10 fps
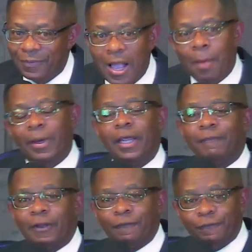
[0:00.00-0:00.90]
But if
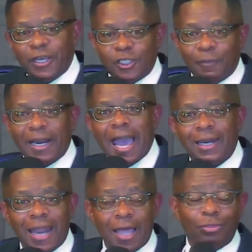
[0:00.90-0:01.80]
the fishermen had
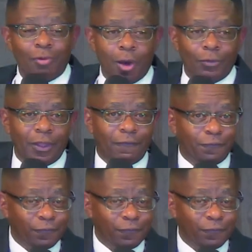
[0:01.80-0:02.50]
not thrown the